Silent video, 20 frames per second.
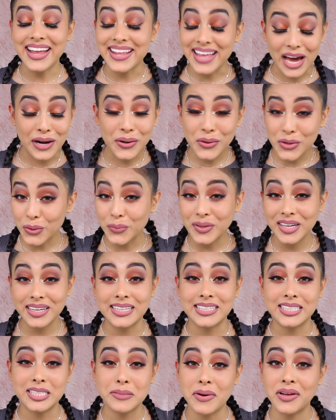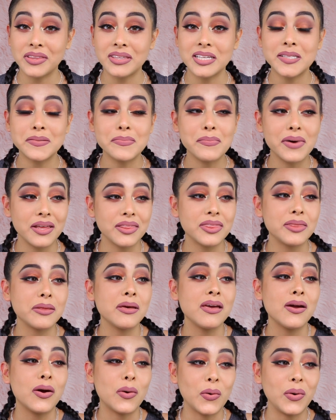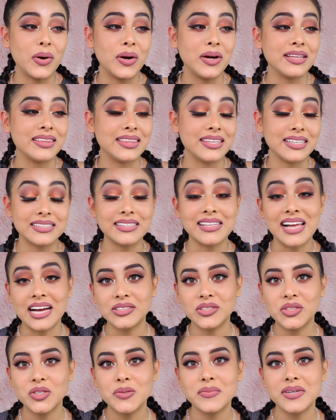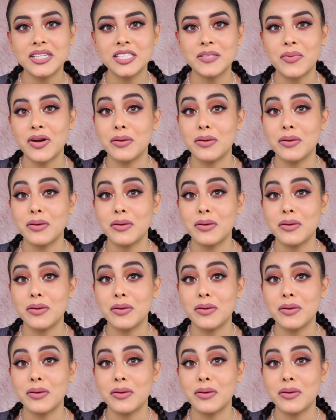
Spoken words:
and I don't know what it is about this month or these last 2 months,